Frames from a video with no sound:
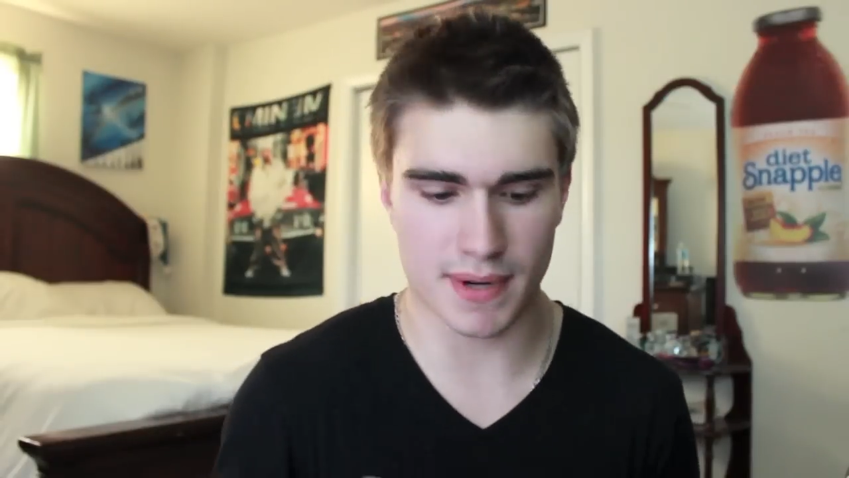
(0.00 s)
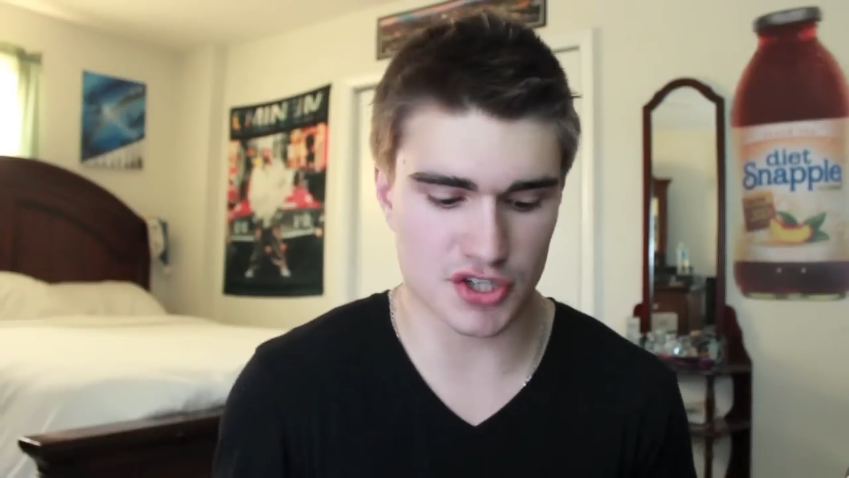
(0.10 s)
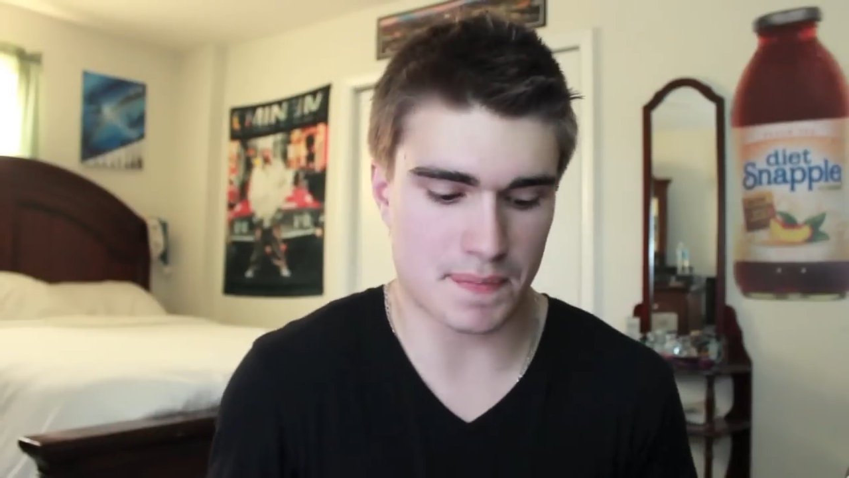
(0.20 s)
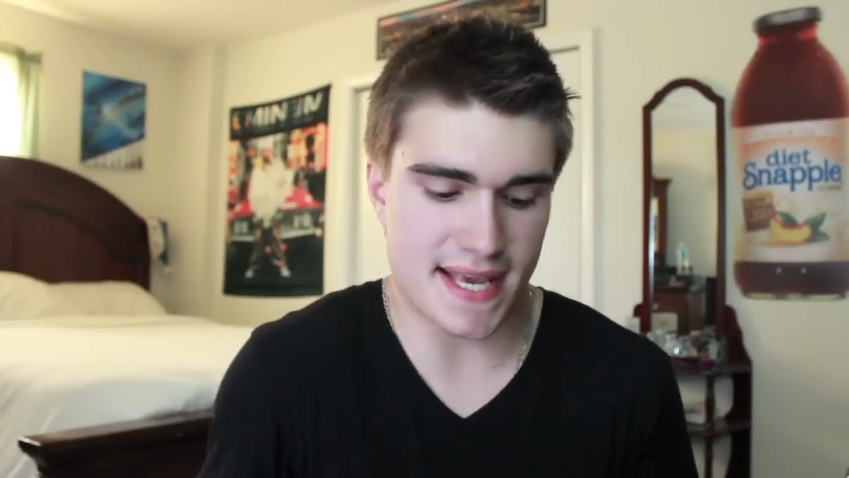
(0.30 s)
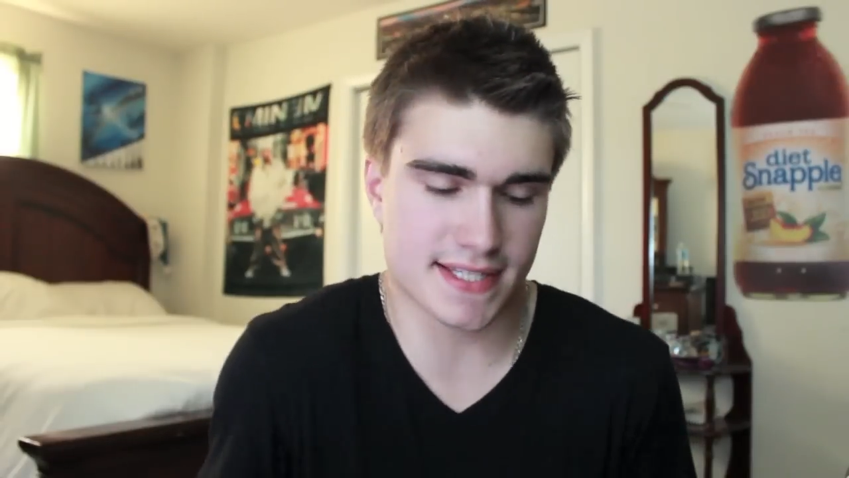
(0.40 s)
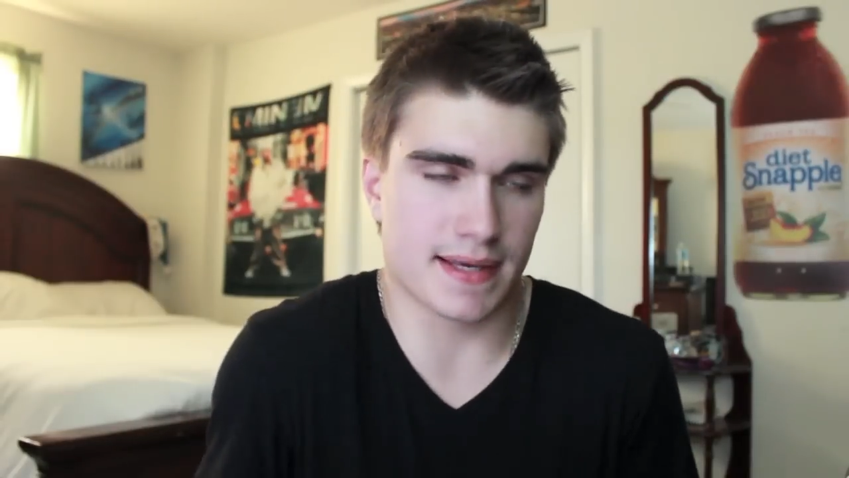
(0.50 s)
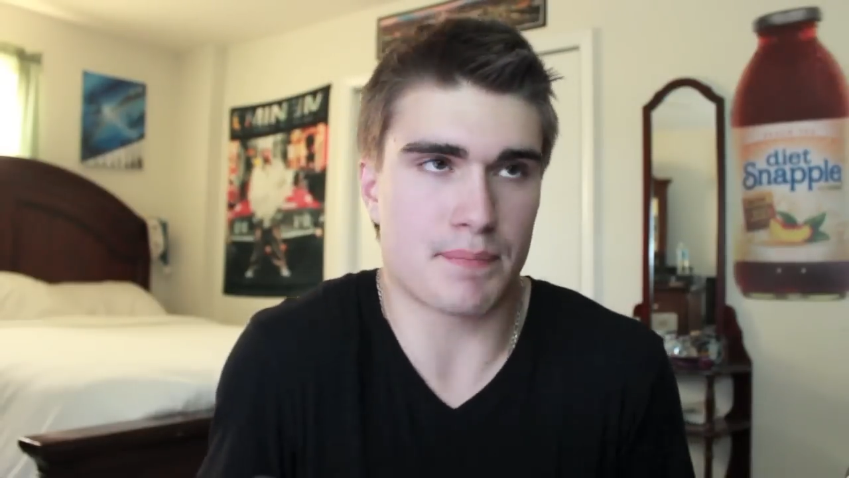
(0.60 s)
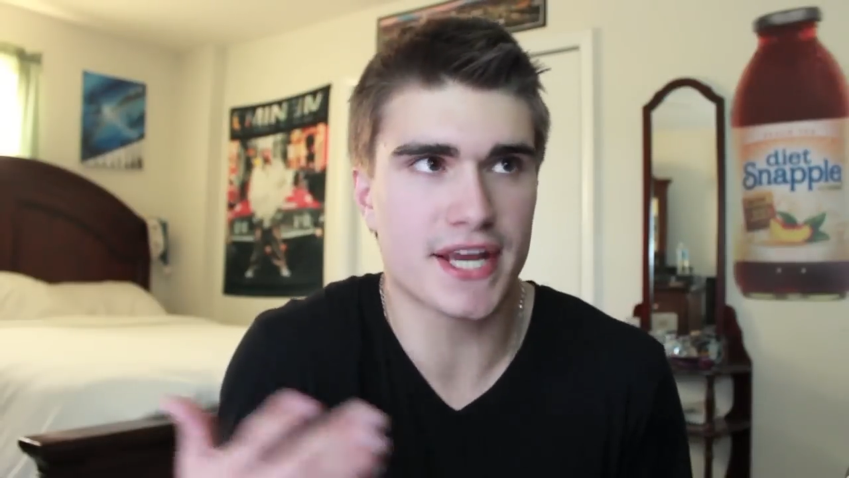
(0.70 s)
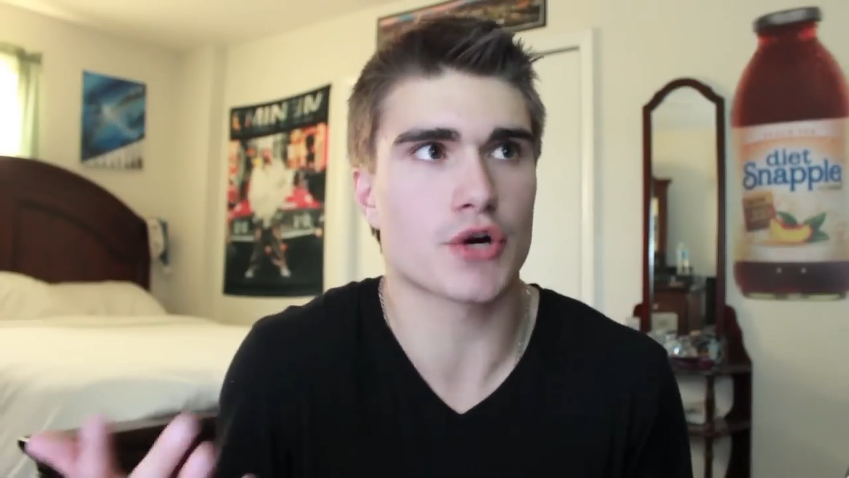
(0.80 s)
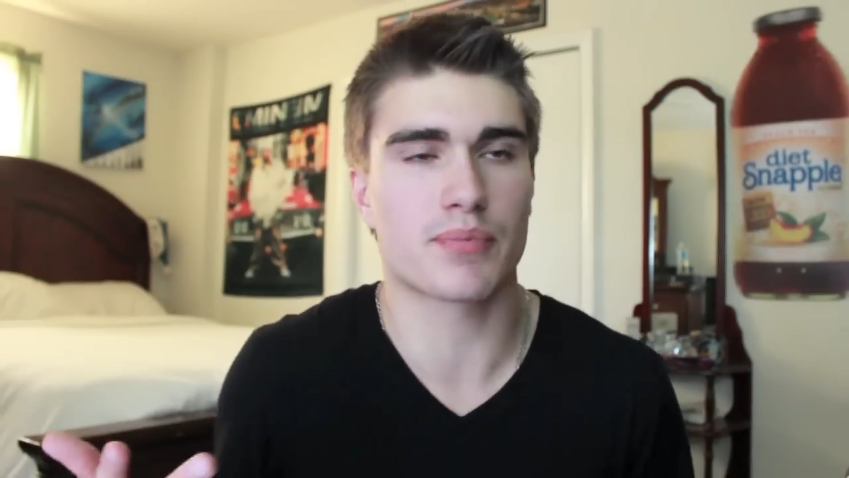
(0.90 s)
but I was basically
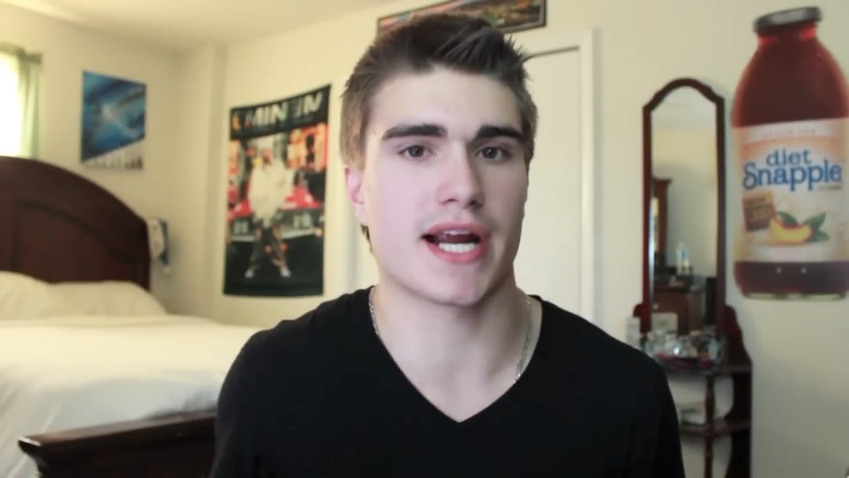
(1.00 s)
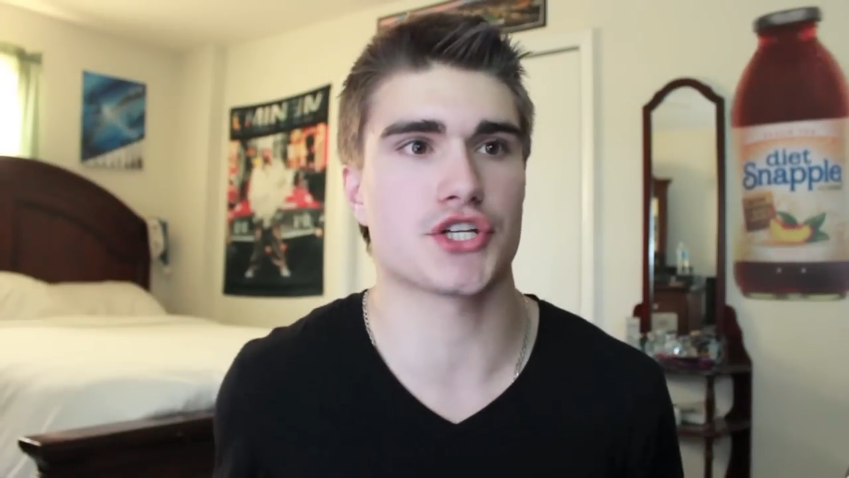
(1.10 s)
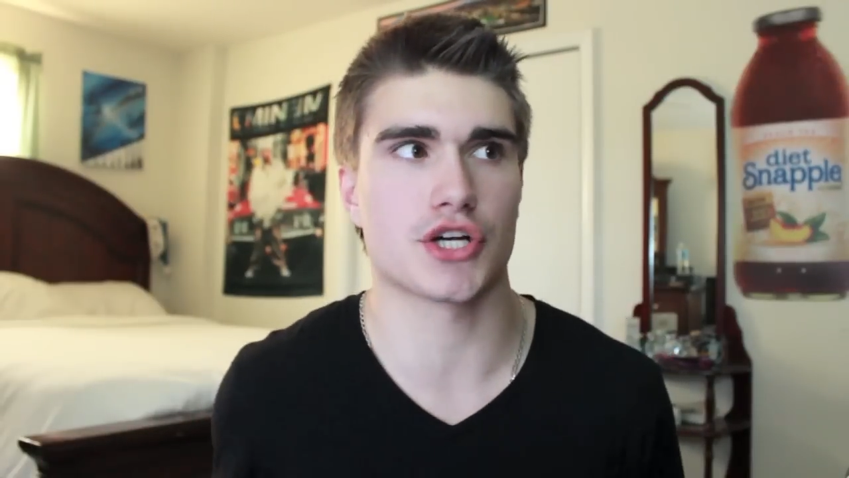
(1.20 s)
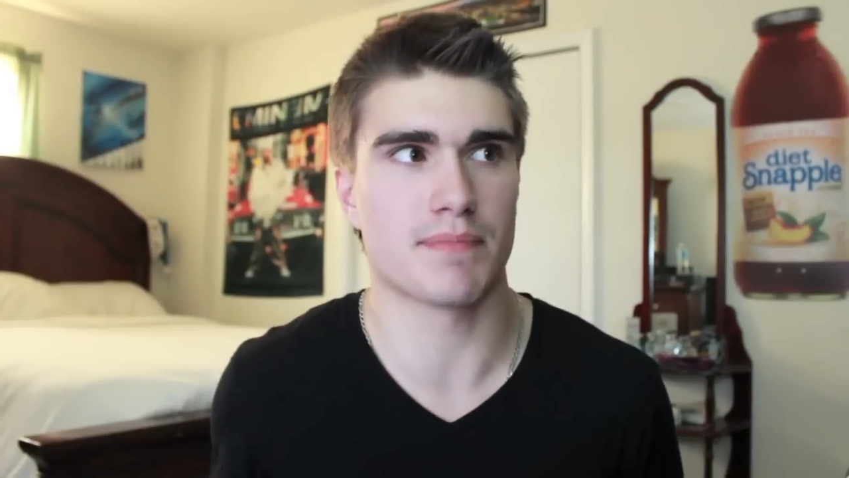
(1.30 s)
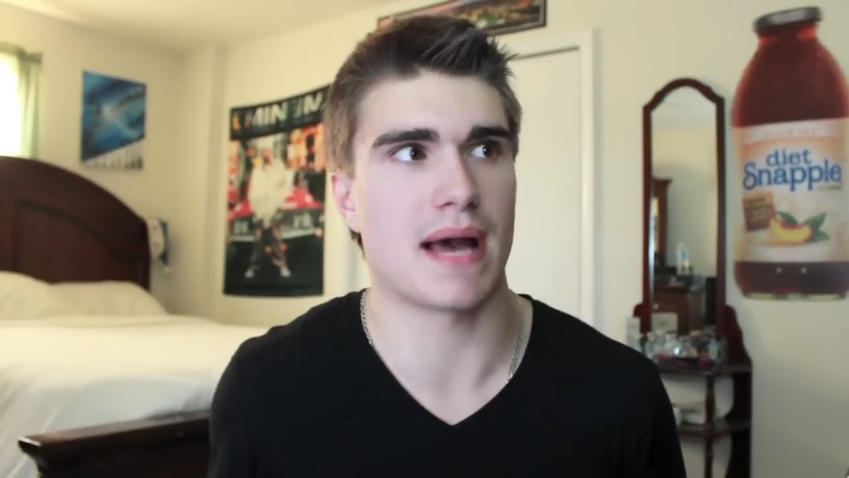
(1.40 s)
peer pressured